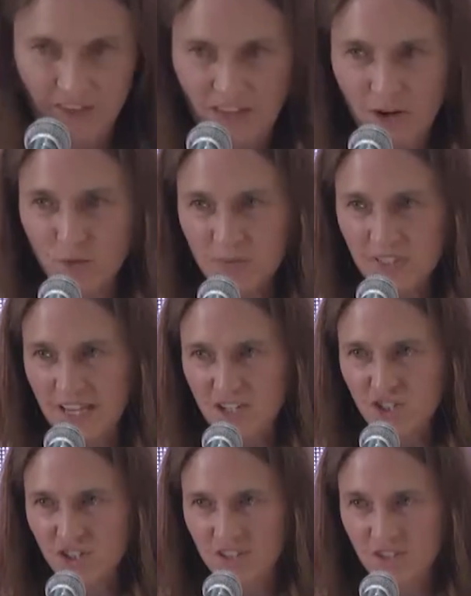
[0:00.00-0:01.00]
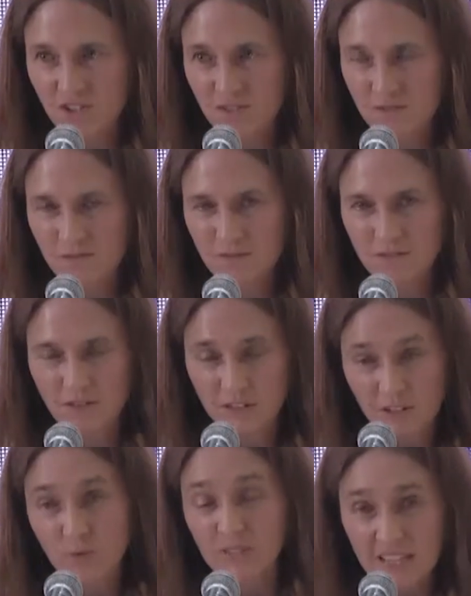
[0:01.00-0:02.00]
Their
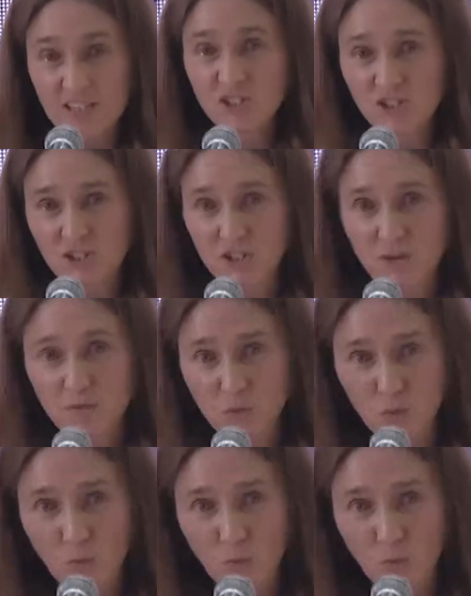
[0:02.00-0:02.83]
relationships,